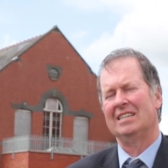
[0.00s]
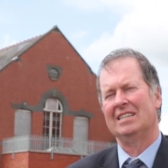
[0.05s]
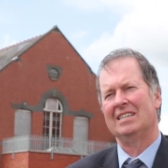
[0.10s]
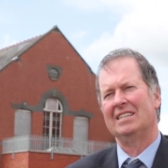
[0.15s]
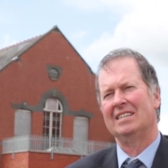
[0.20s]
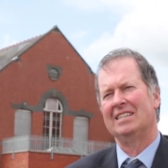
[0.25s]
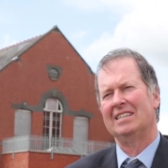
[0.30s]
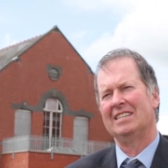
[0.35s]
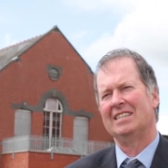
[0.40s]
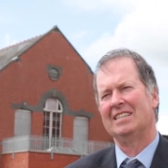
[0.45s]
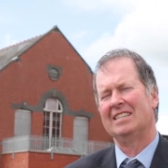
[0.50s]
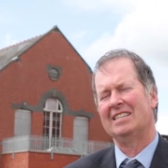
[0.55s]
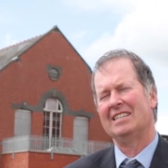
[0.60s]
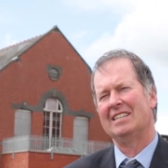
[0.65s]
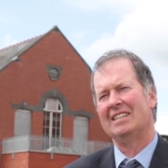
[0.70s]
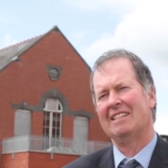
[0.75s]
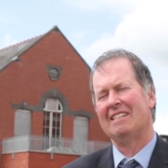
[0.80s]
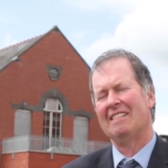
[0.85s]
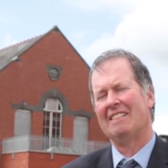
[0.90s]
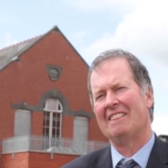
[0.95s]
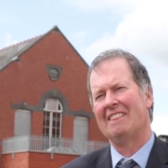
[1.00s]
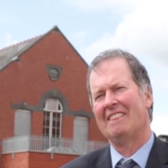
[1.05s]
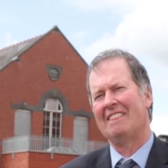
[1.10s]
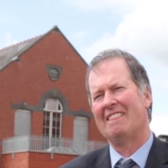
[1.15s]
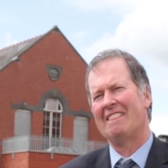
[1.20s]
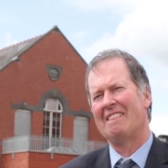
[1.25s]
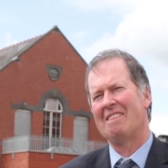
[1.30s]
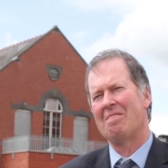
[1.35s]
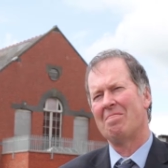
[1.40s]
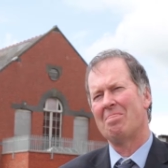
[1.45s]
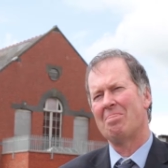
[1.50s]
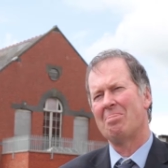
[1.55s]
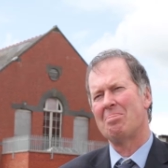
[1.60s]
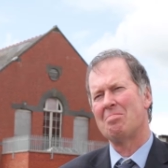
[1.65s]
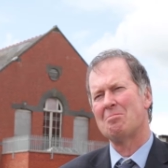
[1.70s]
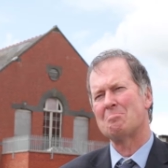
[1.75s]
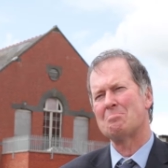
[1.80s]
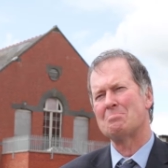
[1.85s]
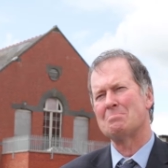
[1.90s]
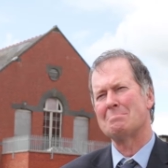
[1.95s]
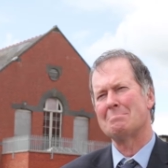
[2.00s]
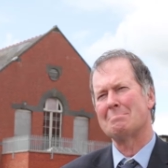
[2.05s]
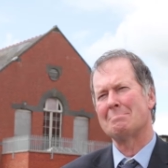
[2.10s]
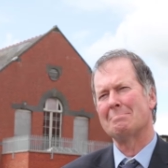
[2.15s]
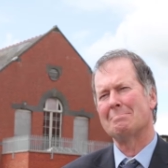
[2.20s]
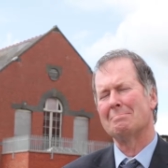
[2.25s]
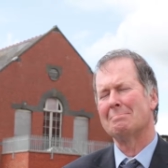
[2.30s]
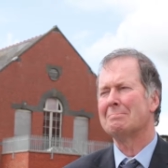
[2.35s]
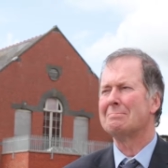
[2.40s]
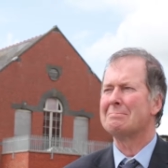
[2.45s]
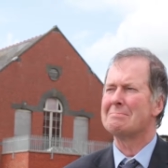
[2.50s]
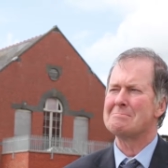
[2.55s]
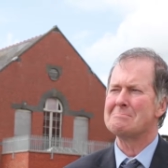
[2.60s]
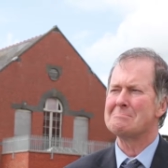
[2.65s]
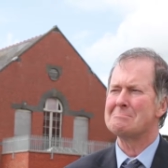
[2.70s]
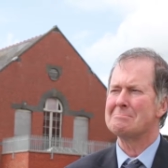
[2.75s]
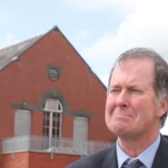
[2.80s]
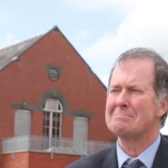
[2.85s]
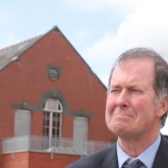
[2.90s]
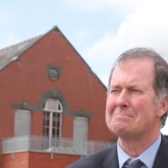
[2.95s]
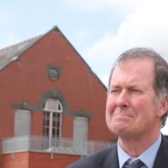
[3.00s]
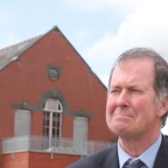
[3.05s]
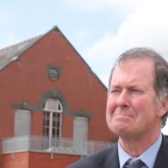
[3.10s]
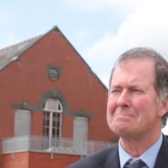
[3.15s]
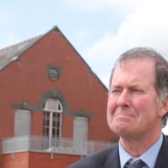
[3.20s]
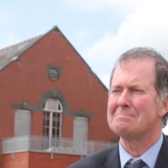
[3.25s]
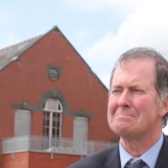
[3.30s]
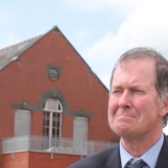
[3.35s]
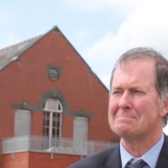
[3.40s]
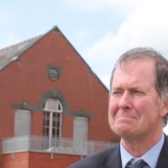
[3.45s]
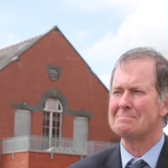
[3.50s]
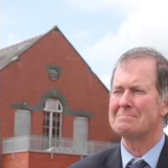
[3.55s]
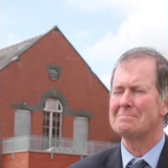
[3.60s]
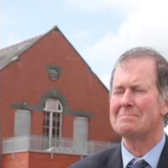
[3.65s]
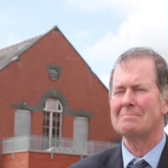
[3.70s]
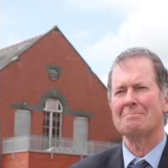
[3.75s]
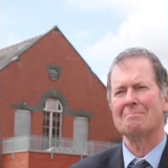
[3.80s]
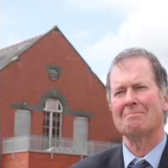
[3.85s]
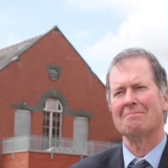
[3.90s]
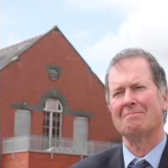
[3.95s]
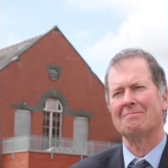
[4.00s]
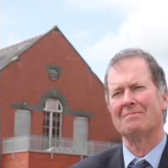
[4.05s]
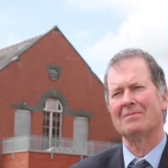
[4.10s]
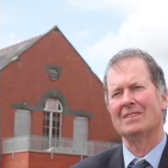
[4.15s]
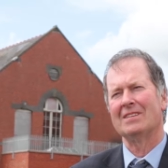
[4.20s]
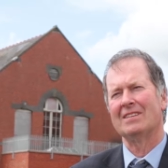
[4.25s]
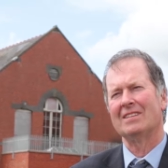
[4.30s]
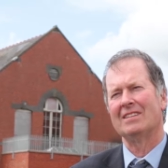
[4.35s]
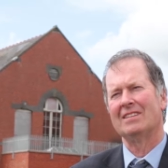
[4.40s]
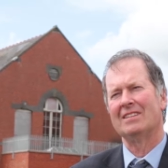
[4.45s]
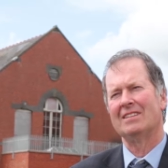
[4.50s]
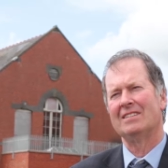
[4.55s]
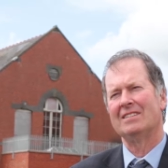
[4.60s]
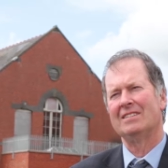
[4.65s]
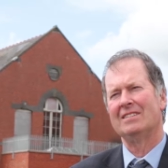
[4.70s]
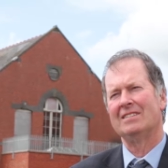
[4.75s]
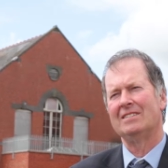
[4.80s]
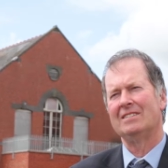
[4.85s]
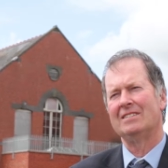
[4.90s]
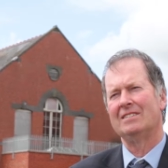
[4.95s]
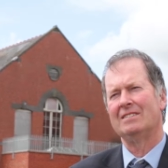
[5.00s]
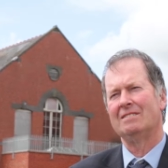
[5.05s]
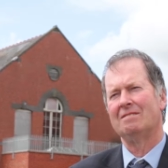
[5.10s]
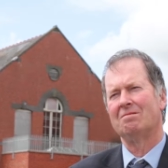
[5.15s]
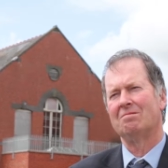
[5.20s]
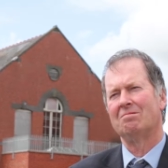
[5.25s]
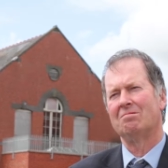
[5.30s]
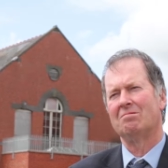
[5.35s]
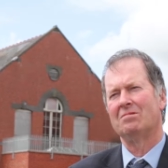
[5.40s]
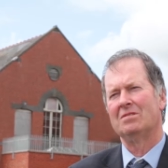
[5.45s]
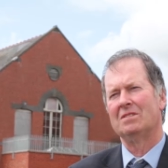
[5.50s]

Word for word: And you also grew up in the area in Saint Johns Park. What's your memory of growing up there as a child?